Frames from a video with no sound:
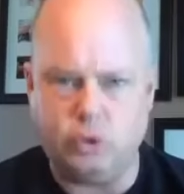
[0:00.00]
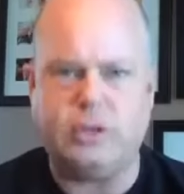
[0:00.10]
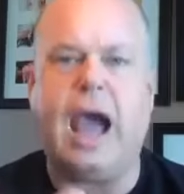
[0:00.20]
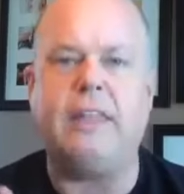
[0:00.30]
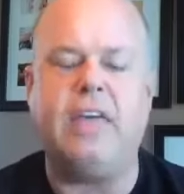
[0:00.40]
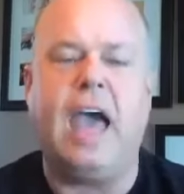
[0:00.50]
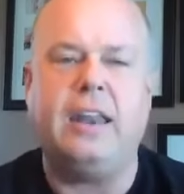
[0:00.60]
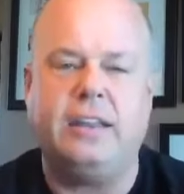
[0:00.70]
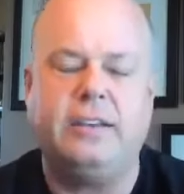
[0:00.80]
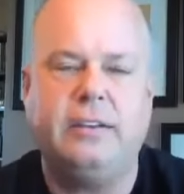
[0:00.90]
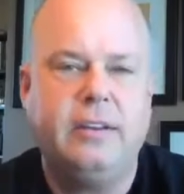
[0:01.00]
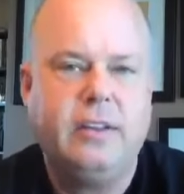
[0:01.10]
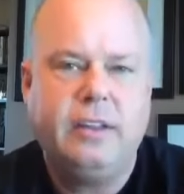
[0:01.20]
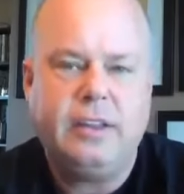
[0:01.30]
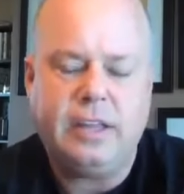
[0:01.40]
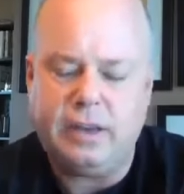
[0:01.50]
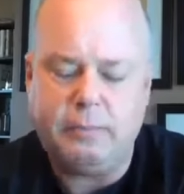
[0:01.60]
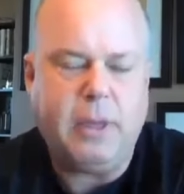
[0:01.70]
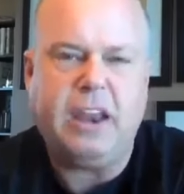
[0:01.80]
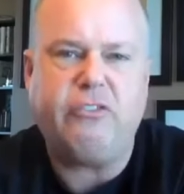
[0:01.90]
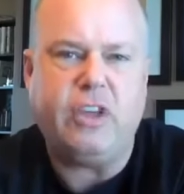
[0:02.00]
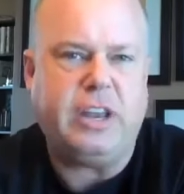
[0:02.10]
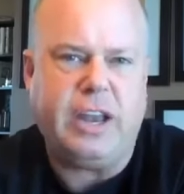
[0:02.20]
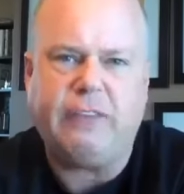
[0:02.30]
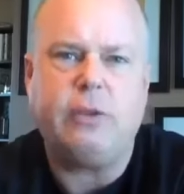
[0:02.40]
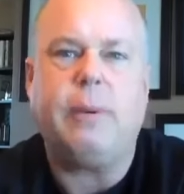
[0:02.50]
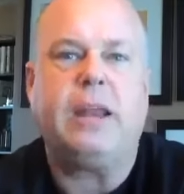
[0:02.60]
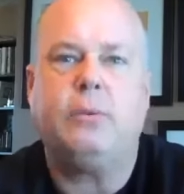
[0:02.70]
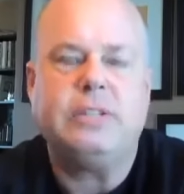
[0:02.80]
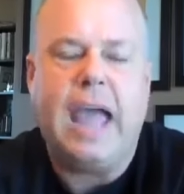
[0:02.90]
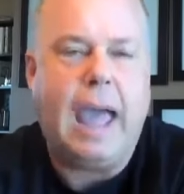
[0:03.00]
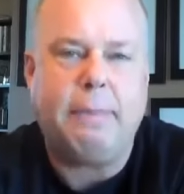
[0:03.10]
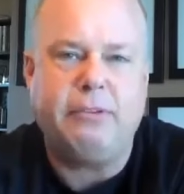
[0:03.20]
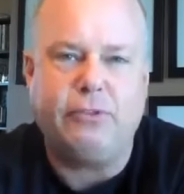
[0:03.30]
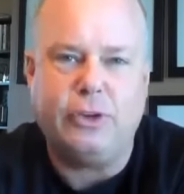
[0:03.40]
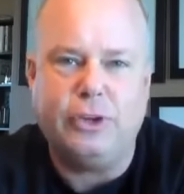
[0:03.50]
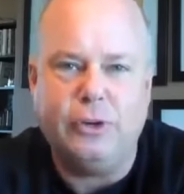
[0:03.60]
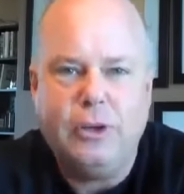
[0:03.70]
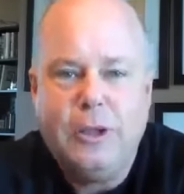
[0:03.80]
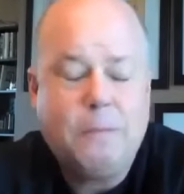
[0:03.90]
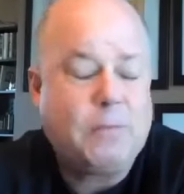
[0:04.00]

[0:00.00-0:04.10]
you got that in benefit and everybody was happy for you.